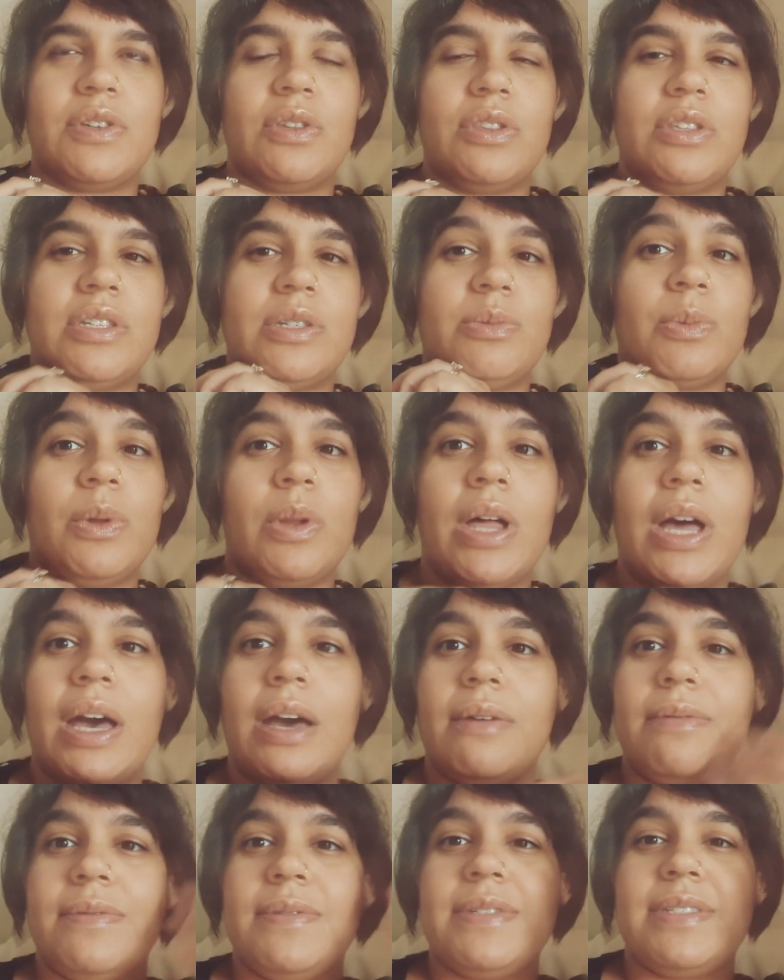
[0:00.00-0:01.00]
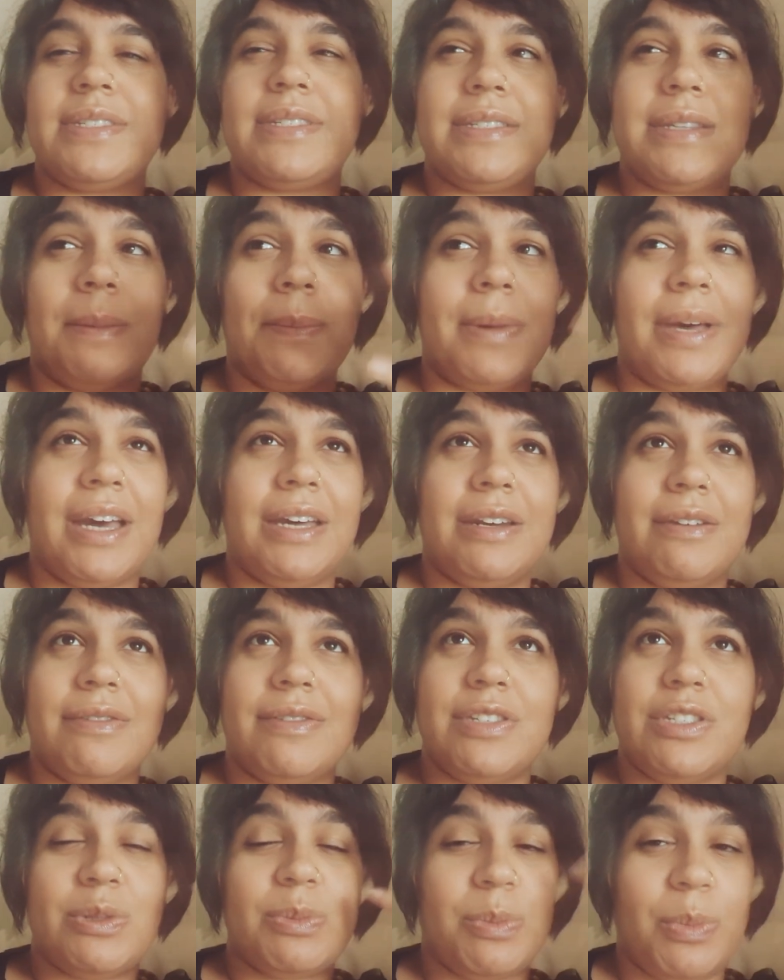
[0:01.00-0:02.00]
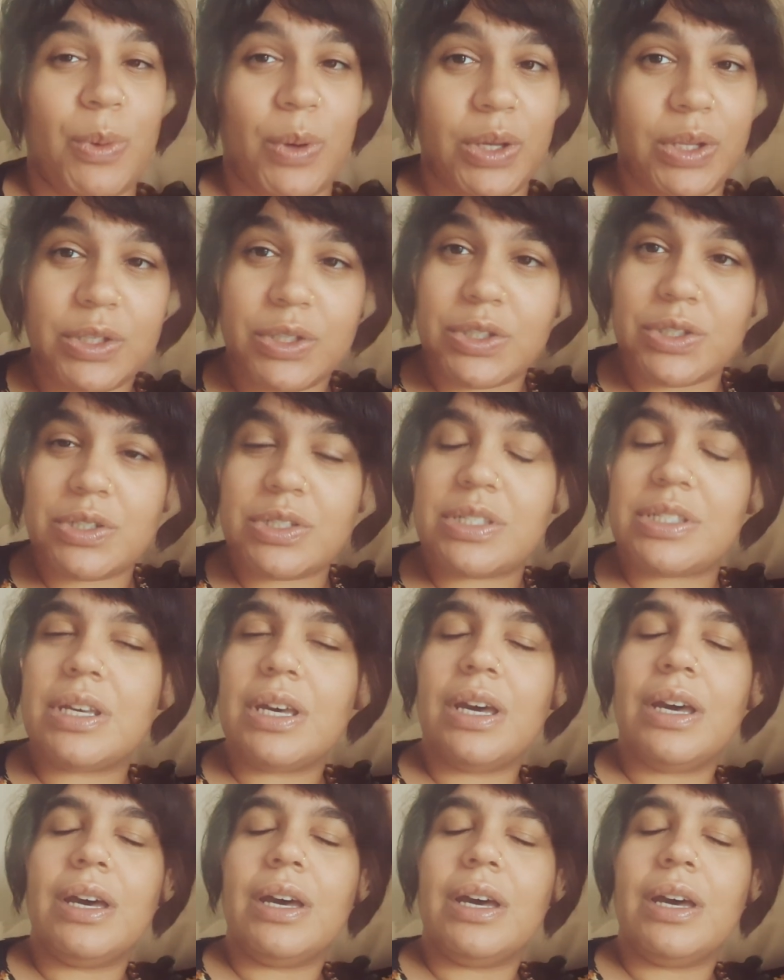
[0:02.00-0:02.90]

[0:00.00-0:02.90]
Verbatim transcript: so this will have some kind of spoilers.